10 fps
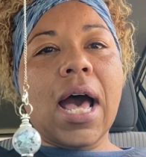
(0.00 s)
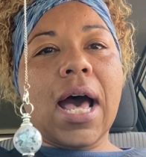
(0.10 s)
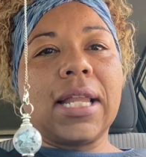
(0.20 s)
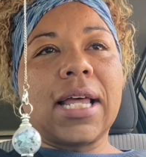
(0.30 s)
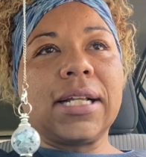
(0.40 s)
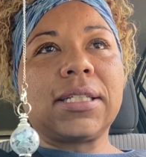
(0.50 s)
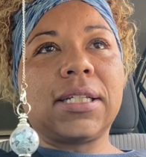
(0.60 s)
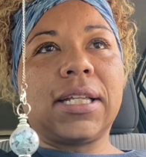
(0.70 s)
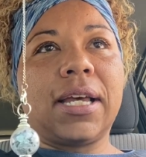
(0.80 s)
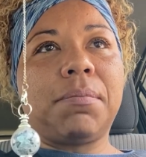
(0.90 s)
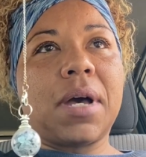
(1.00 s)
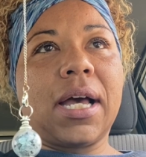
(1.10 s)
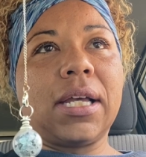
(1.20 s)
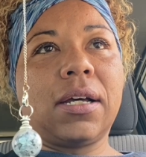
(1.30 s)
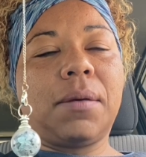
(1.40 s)
I like to let
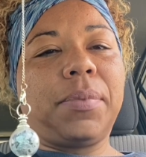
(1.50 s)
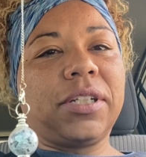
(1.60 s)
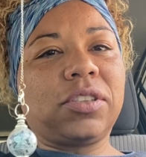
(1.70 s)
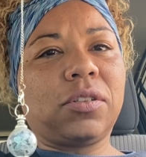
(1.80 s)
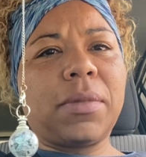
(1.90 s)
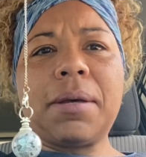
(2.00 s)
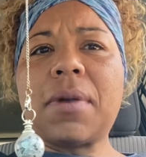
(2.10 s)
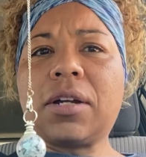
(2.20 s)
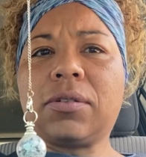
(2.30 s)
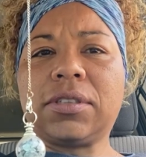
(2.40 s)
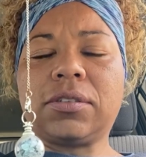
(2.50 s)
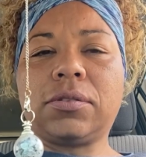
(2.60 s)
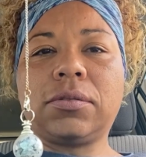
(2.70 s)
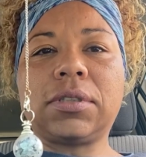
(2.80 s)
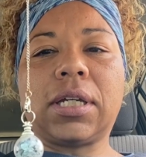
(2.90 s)
my pendulum and my
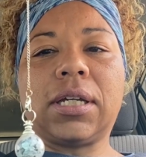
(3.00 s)
crystals